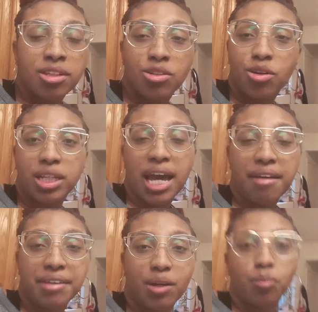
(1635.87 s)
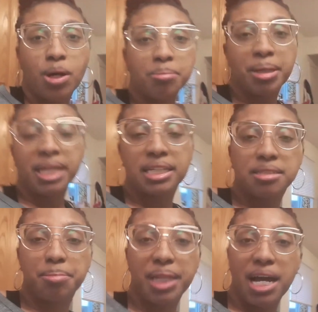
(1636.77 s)
you only have like one minute
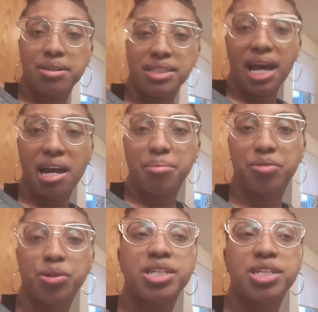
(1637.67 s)
to play outside before